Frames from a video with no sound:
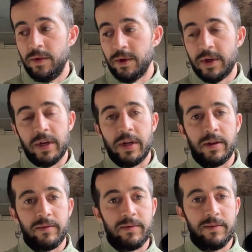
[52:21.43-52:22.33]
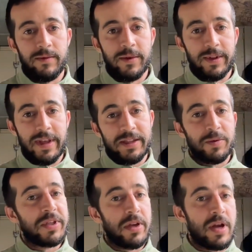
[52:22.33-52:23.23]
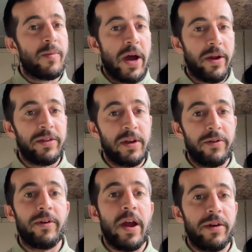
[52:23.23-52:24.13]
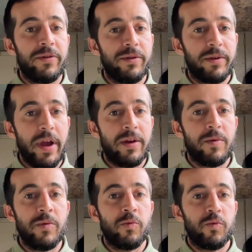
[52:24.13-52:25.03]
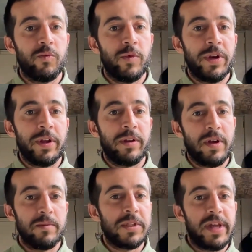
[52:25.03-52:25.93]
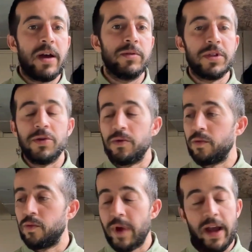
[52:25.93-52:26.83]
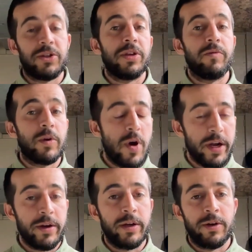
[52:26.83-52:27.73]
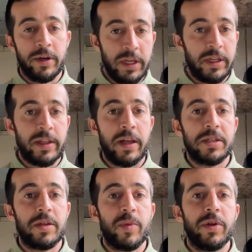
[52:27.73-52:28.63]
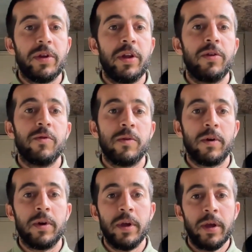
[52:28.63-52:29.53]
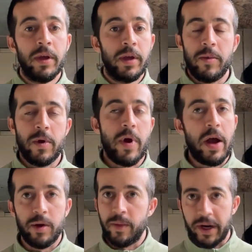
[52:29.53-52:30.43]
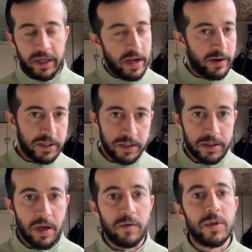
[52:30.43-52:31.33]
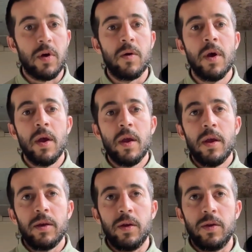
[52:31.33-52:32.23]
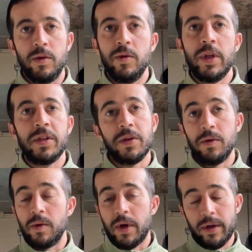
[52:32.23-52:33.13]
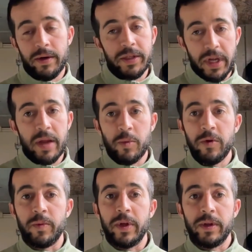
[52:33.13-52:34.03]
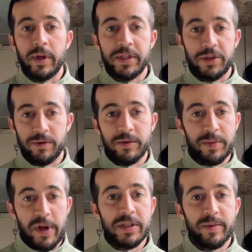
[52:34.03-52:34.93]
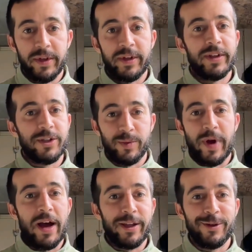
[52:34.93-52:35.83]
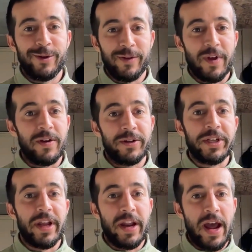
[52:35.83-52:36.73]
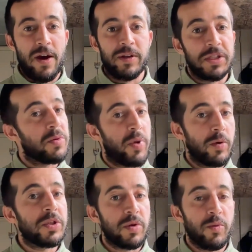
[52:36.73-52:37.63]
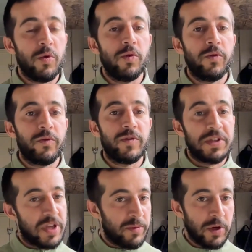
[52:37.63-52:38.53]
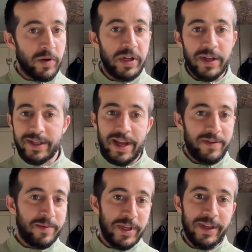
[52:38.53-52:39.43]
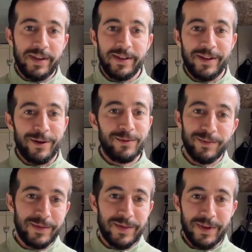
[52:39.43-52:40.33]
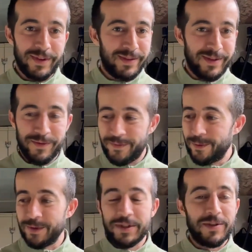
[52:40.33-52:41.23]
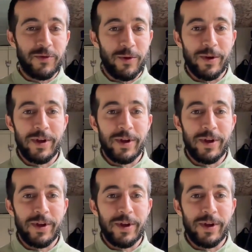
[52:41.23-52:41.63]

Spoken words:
gonna that's what's gonna come out on the other end, right? When it comes down to actually requiring or needing that stability or how your body carries itself. So you need to understand movement. It's your responsibility. It's your body. You have to understand how it's supposed to move to some degree. It doesn't have to be to the fullest of